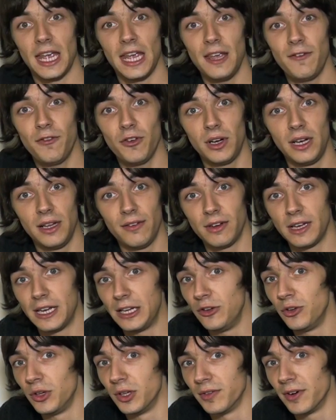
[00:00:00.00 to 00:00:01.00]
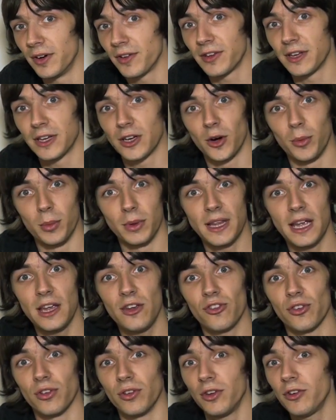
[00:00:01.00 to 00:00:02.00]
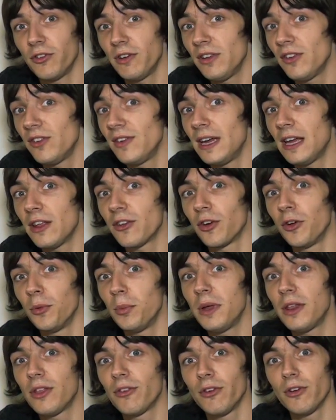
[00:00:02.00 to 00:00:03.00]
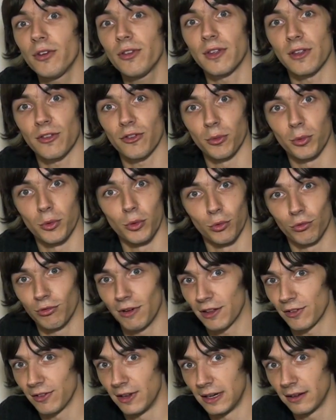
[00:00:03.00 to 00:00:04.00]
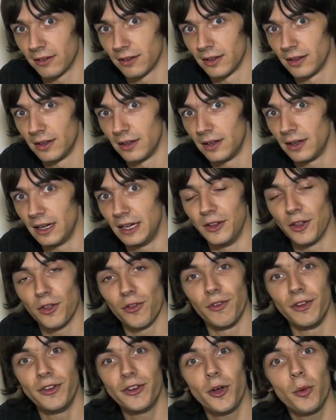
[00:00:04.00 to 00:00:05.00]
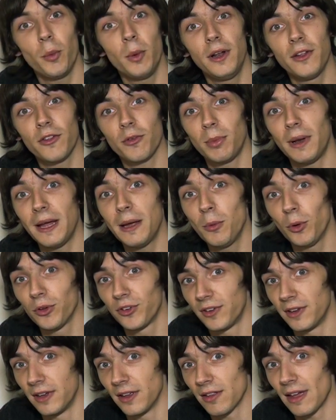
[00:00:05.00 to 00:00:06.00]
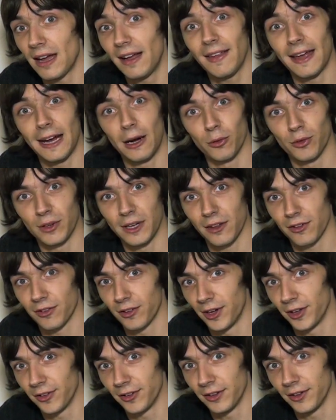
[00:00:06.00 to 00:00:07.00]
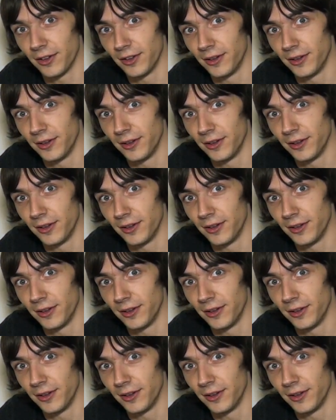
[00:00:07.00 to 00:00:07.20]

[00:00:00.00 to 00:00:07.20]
If you're living in university accommodation, your internet is going to be through a system called ResNet. In this video, we'll explain what it is and how to get started.